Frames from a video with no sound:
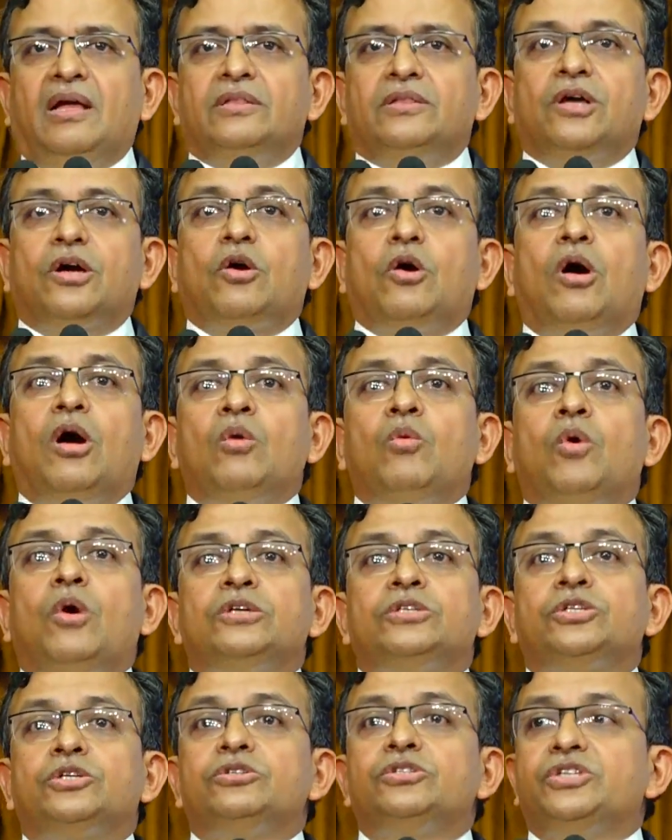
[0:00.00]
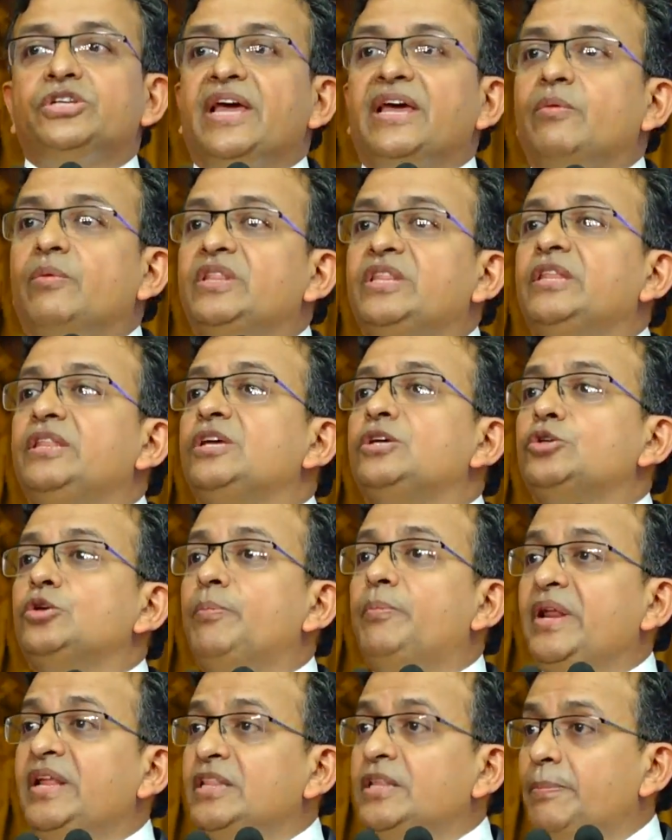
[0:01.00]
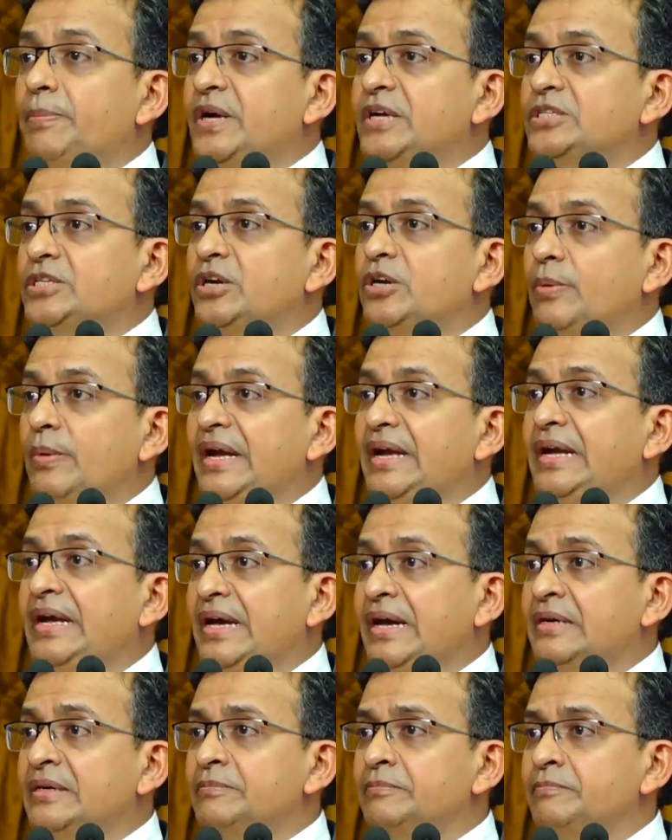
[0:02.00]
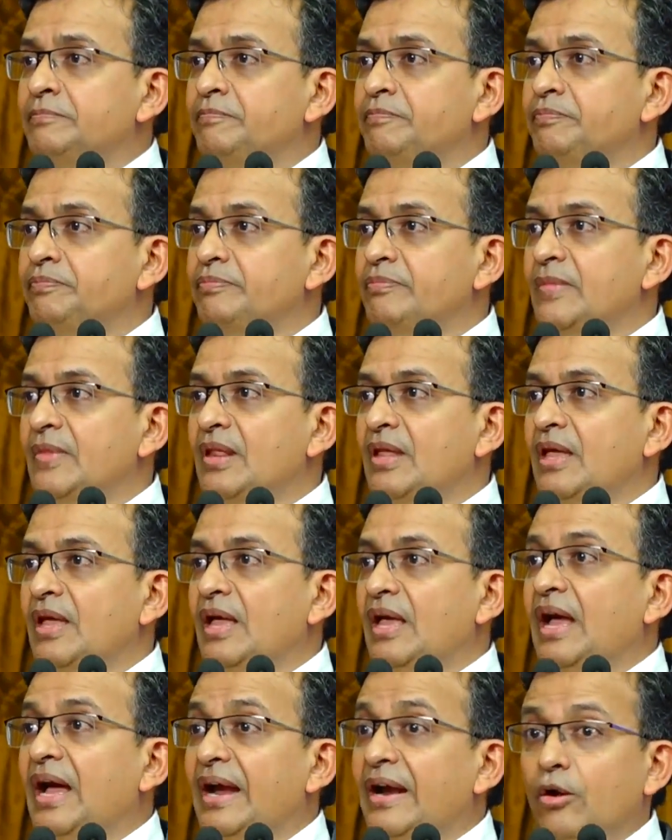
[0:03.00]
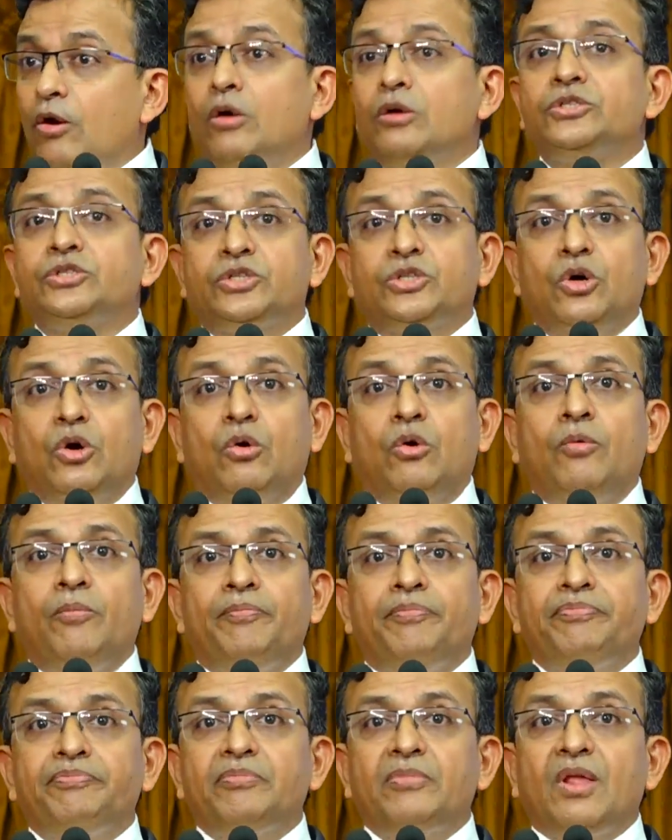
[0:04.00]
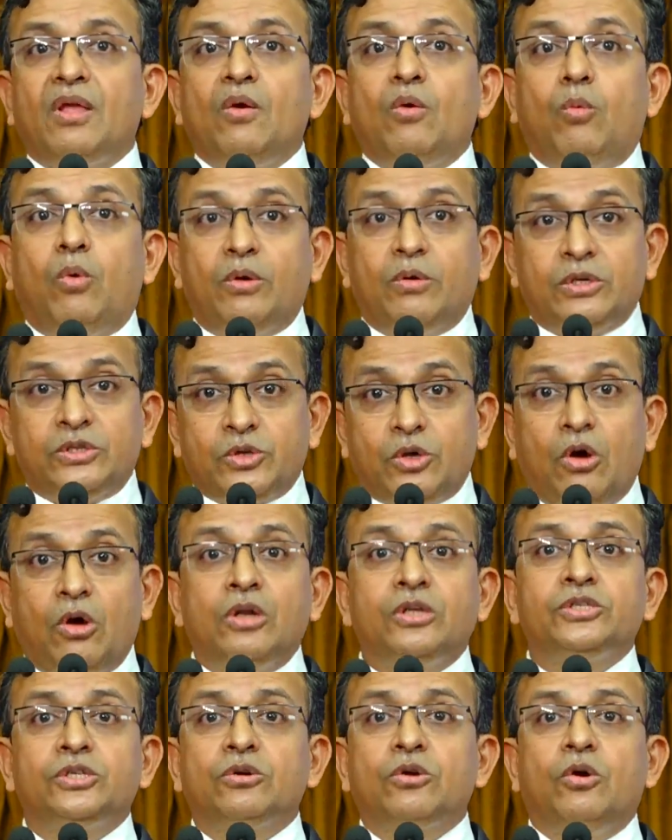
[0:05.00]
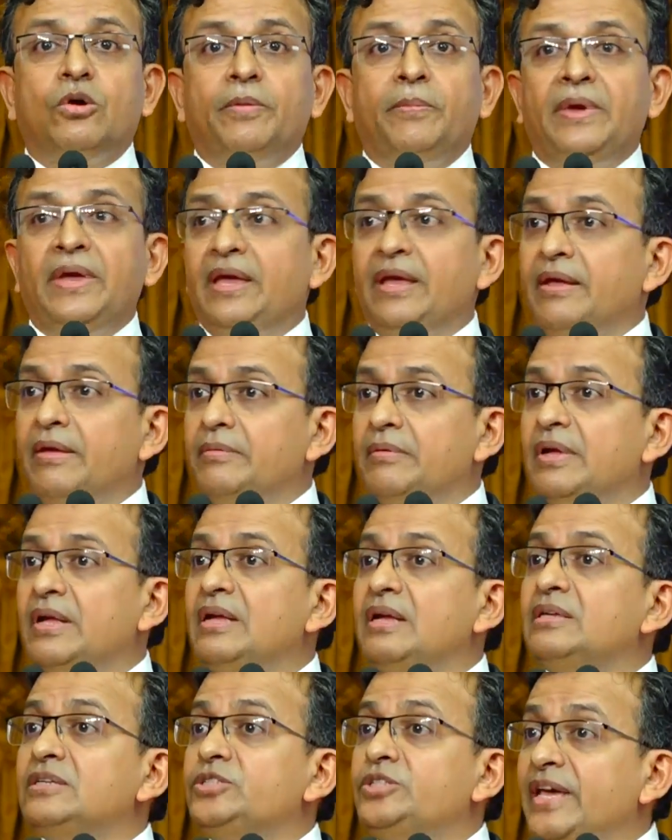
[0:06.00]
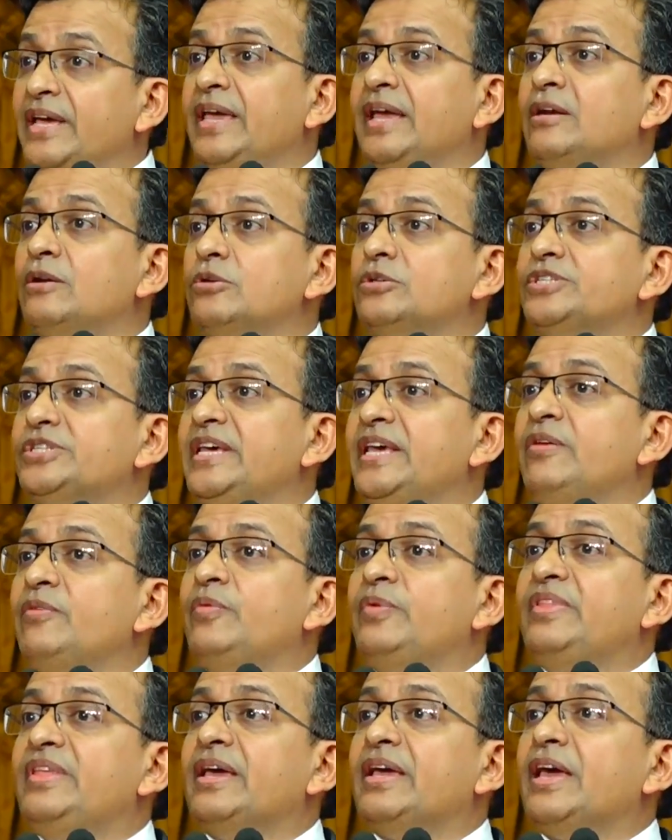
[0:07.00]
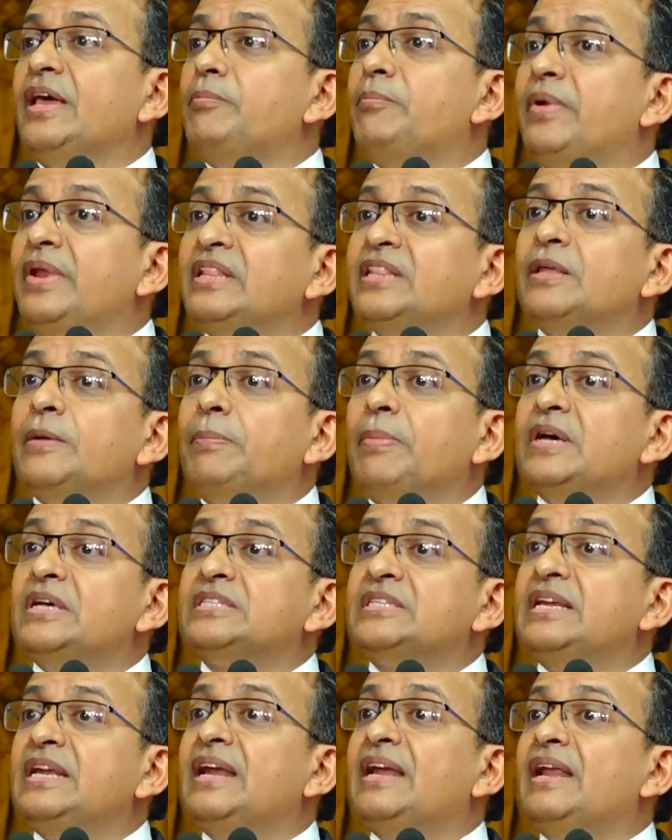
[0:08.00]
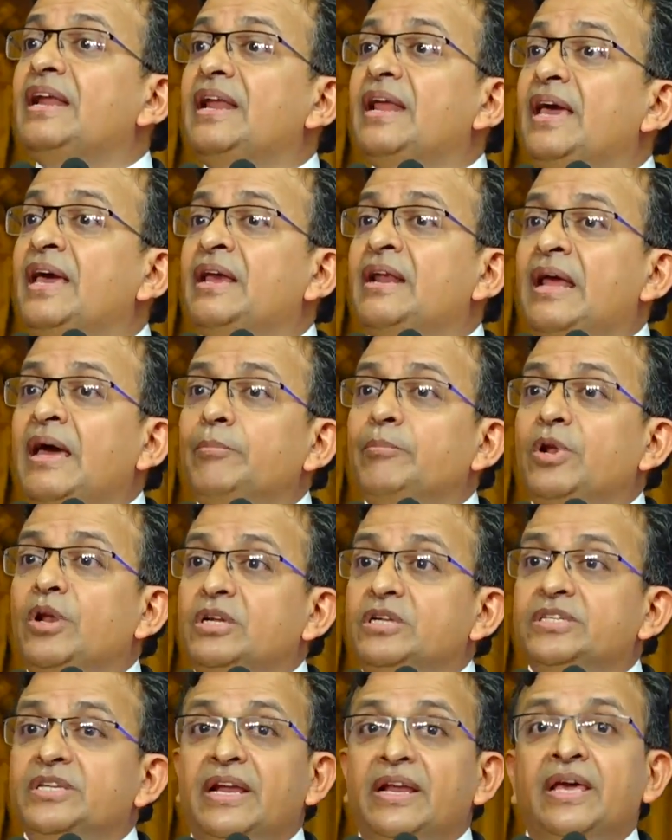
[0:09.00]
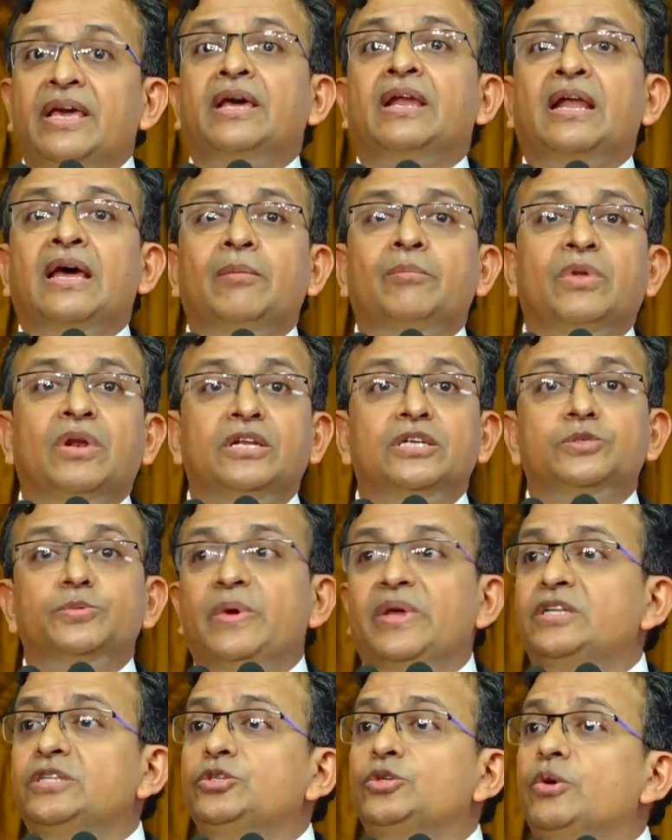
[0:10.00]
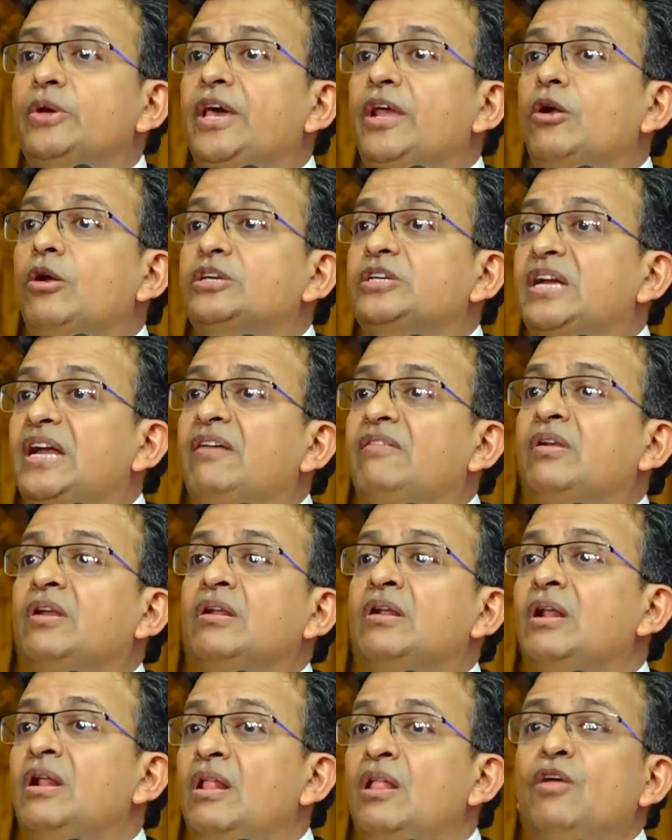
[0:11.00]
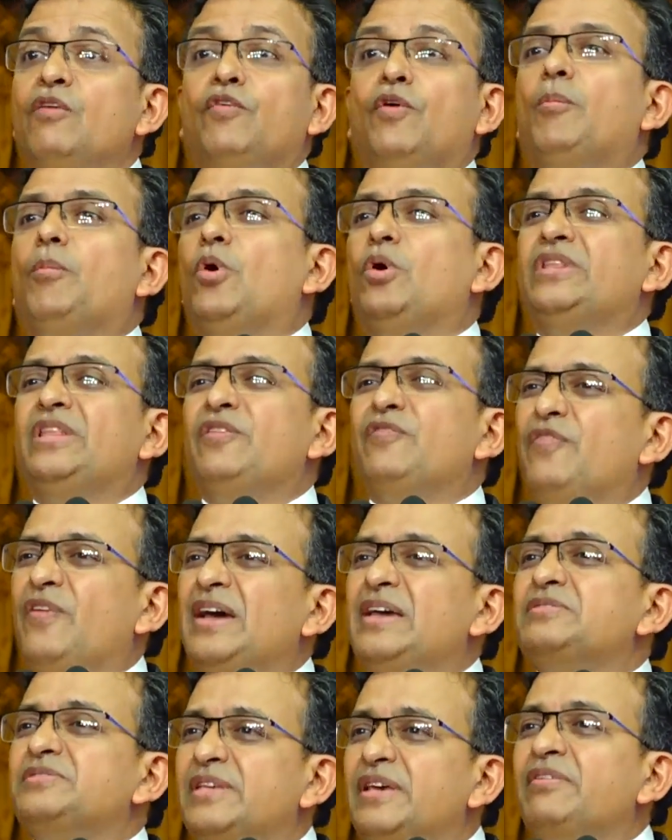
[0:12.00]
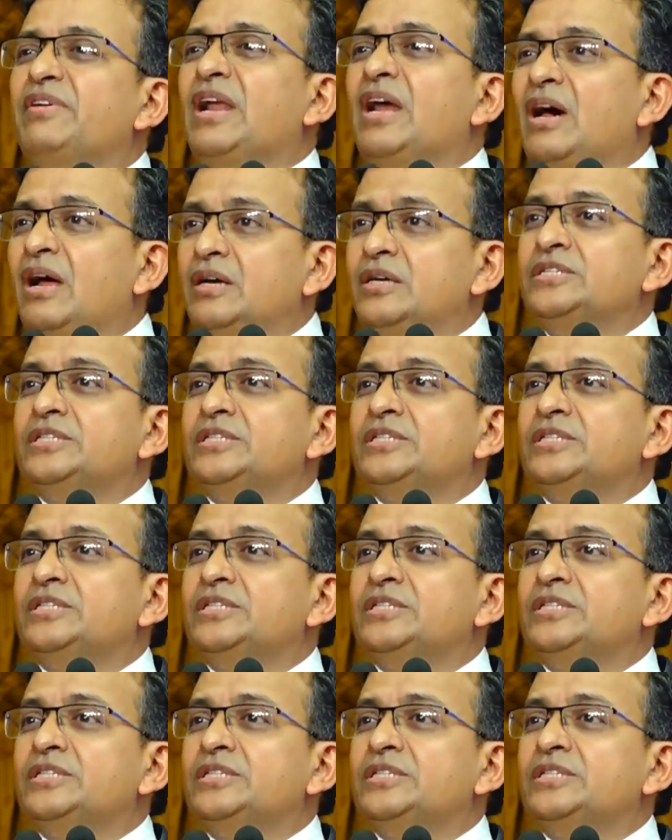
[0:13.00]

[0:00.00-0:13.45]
The call was to check whether they should bring the person to India, and also what was also going to be checking to see if they can bring the person in an air ambulance. An air ambulance means you cannot travel for more than 5-7 hours